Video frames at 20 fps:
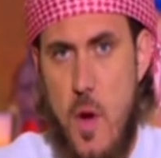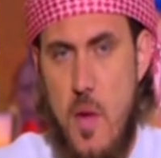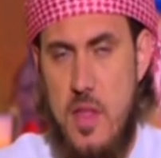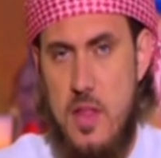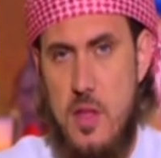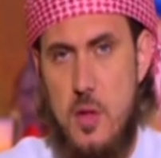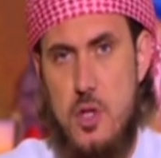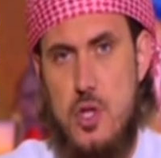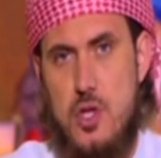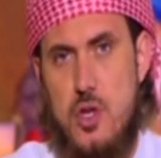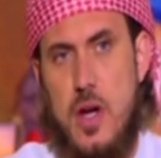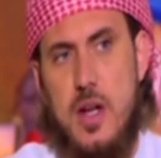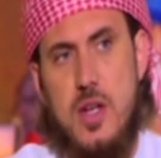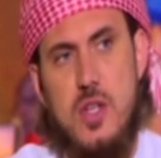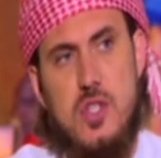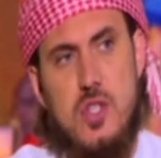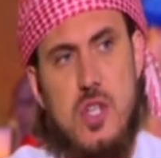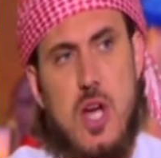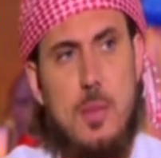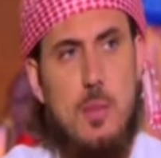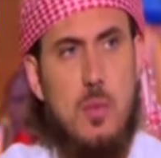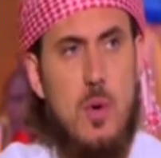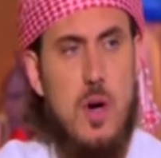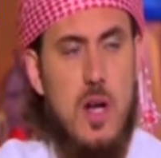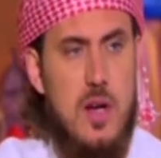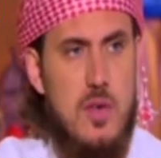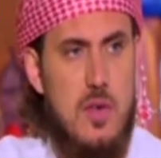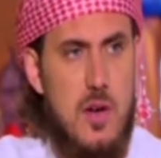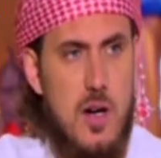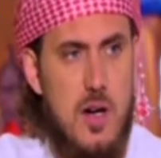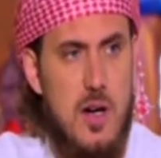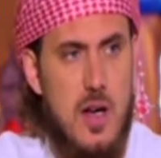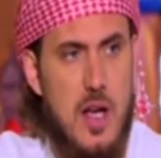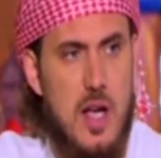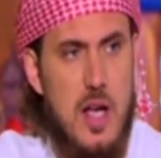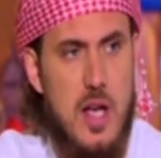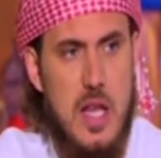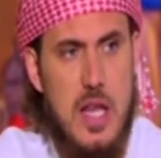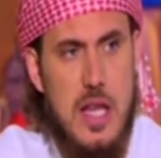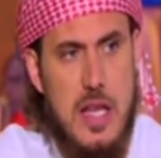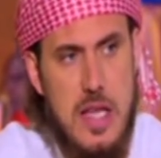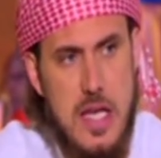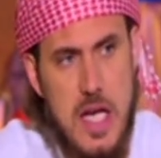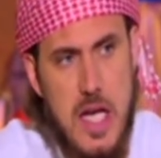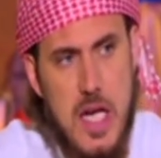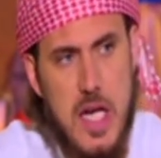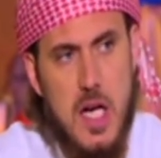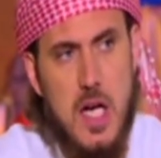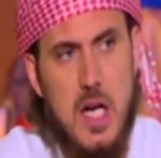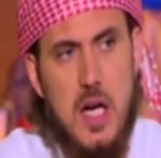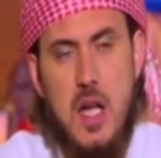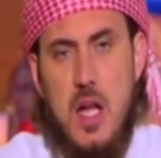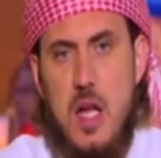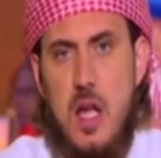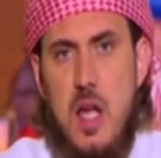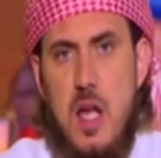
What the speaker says: that they were trying to stop one of our dear,